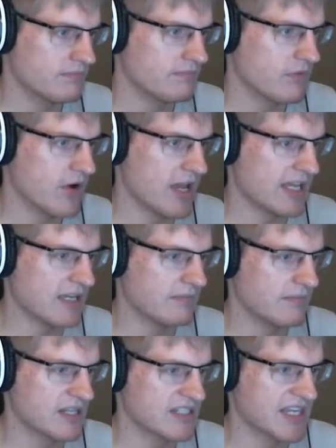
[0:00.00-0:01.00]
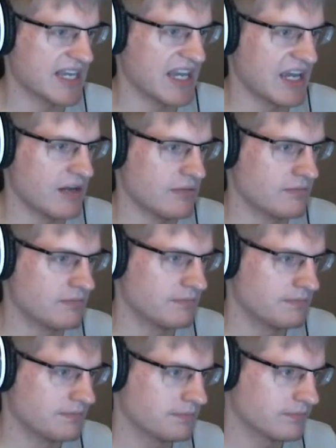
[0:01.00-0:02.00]
Boink, because I can.
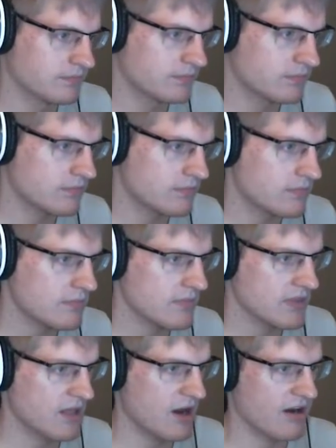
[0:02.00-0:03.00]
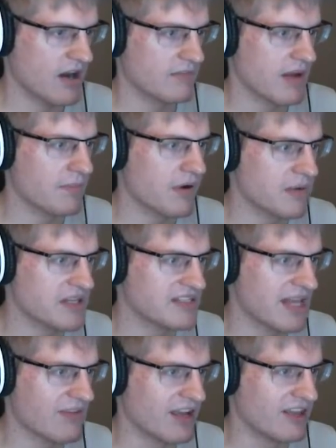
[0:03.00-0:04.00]
Alright, I'm probably
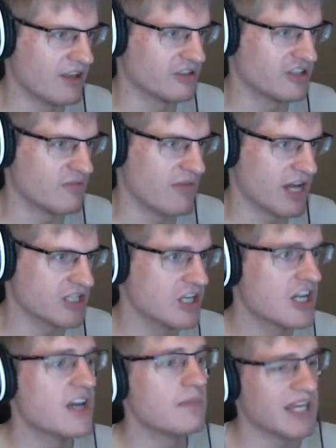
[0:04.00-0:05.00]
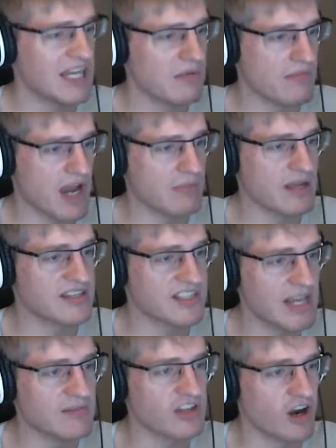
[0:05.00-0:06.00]
saving a little too much, but keep in mind my
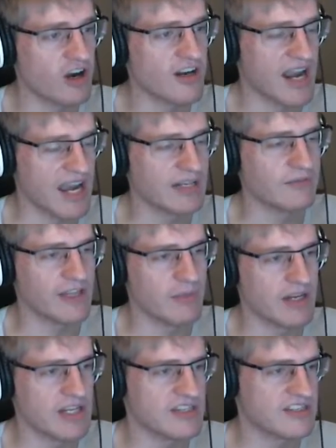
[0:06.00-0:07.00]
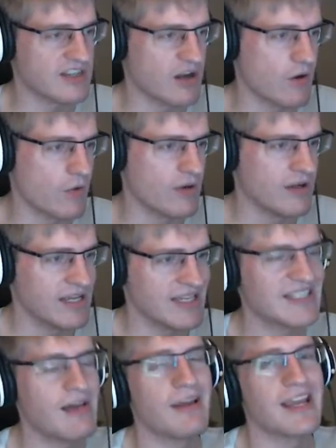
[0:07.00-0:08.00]
saves are kind of limited, so it's
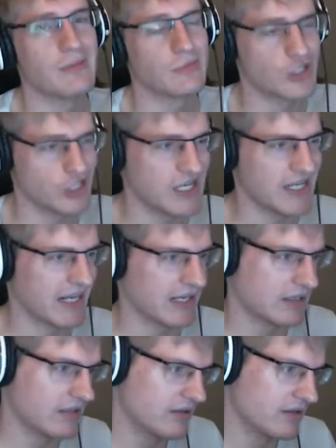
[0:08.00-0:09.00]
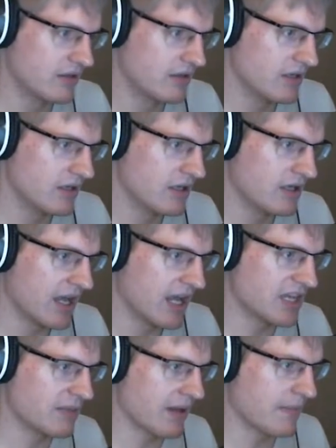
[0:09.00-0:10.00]
not like I'm cheating.
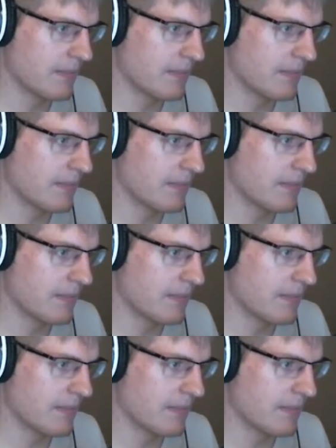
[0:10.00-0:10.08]
Head back.